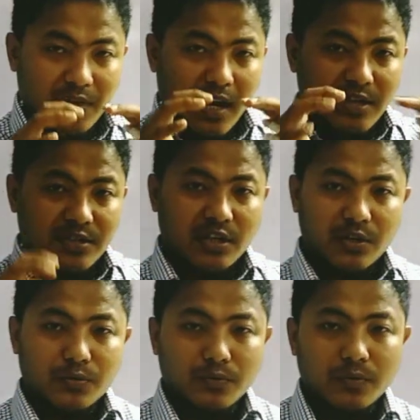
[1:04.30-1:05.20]
I tell
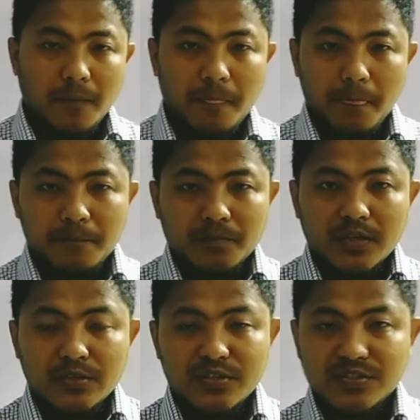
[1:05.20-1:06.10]
you,
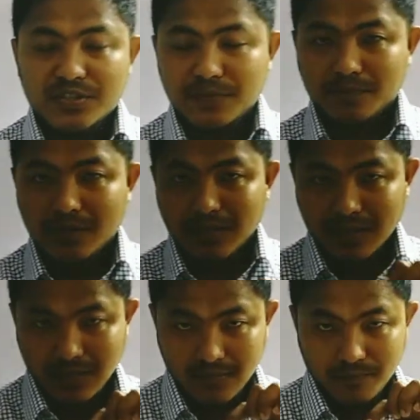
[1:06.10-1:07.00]
you just keep
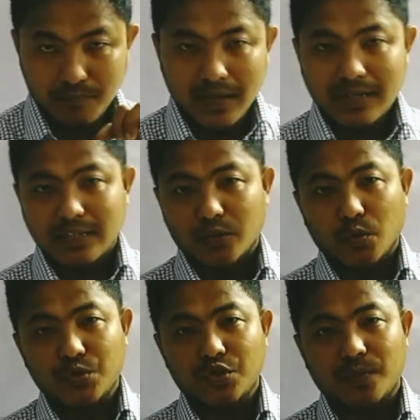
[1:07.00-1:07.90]
making the
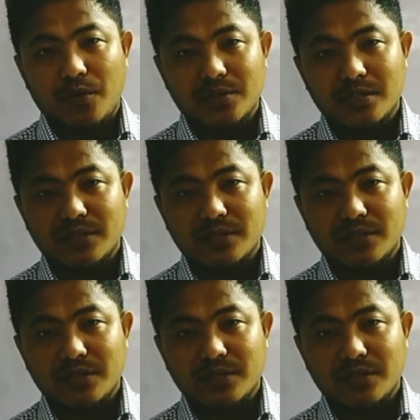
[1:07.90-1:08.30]
notes about it.